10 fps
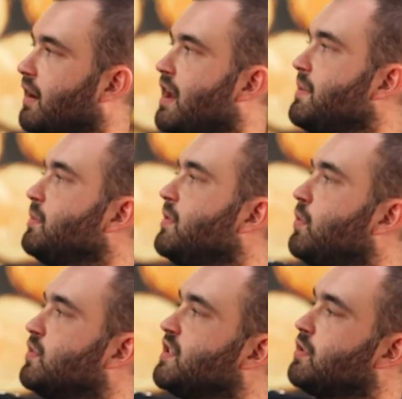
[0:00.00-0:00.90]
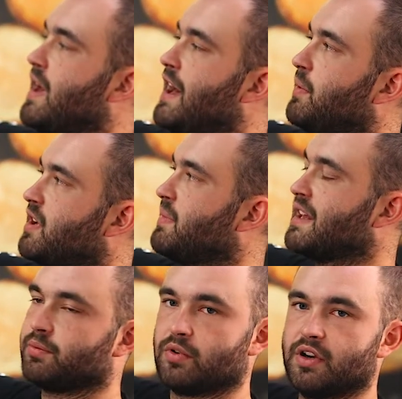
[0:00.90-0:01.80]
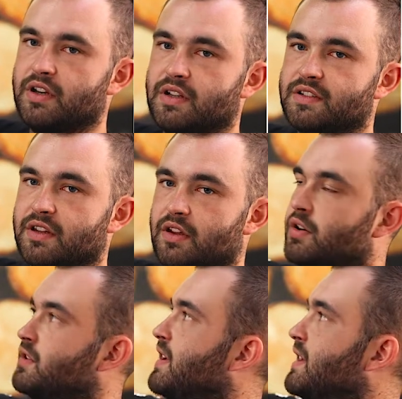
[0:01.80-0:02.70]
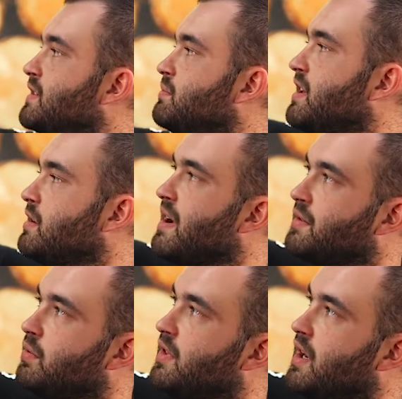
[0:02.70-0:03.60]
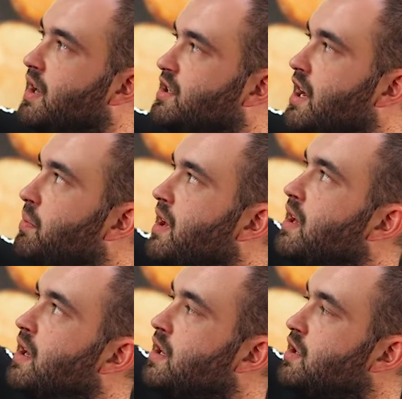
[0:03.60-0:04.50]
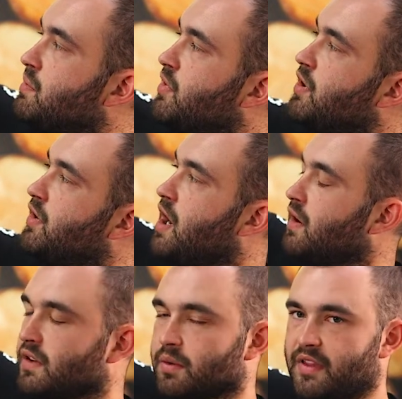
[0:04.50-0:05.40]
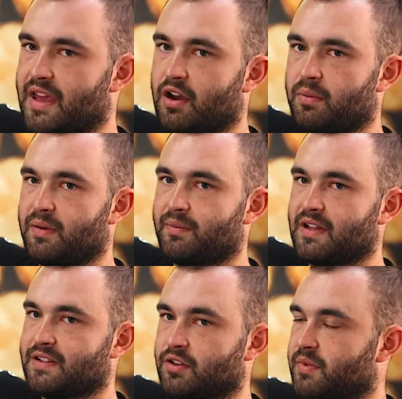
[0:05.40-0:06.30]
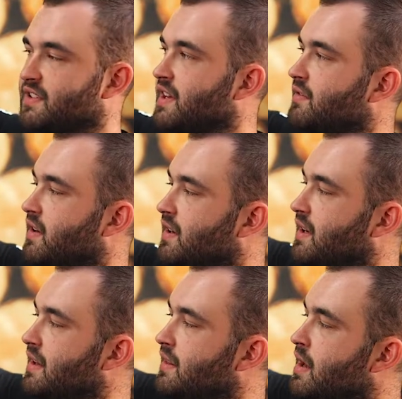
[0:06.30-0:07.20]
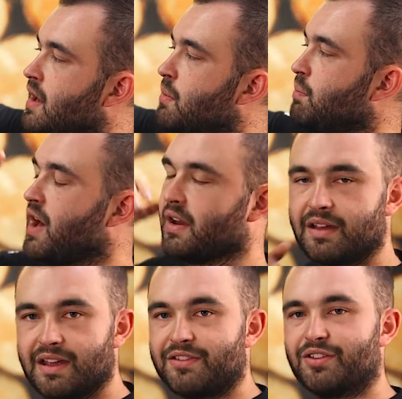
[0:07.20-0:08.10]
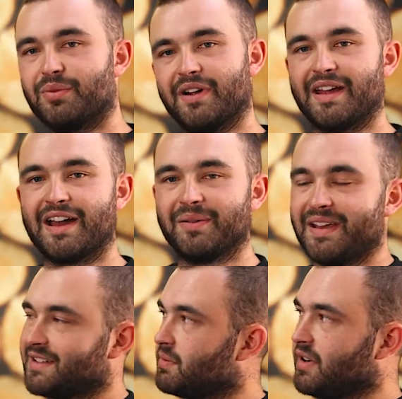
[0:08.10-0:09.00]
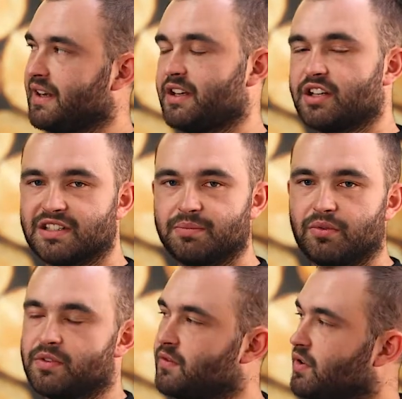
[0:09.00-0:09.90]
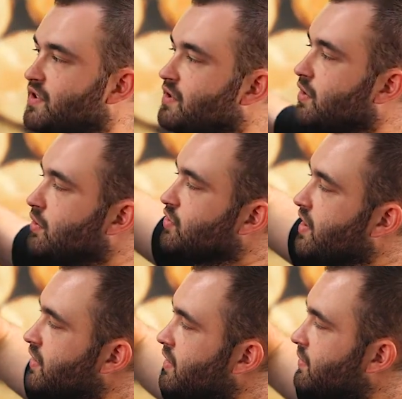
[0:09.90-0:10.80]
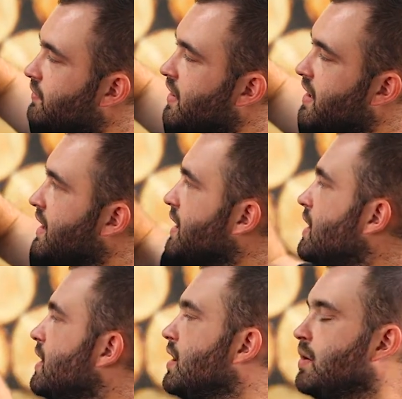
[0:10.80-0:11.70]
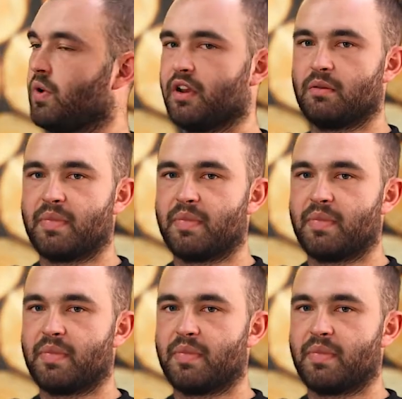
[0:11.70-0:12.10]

climbing, we've also got a helmet compatible hood. So the hood is completely compatible with a large helmet. You can put the hood over the top of the helmet and still be safe underneath. But if you're not wearing a helmet, it's completely adjustable. You've got two toggle strings on the front here, one on the